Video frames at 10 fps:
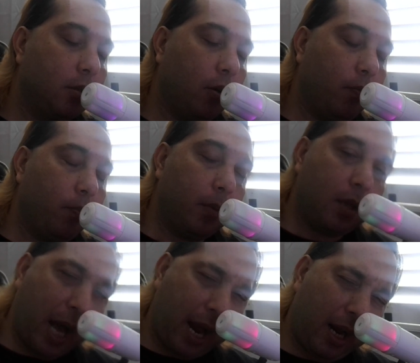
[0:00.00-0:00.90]
So
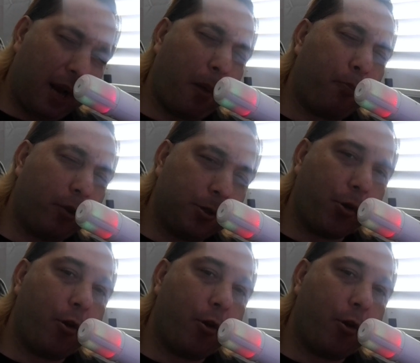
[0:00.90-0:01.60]
I'm pretty sure